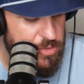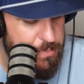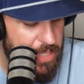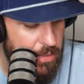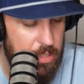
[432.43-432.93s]

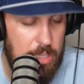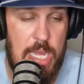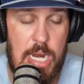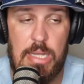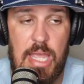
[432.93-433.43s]
Bentley. He
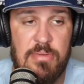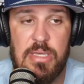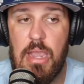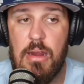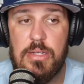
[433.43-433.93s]
had 11
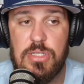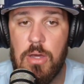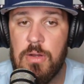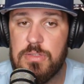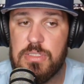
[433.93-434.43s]
carries,
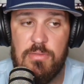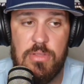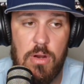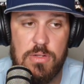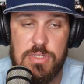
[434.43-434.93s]
107
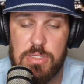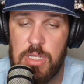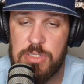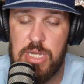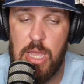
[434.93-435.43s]
yards, and a
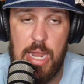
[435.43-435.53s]
touchdown.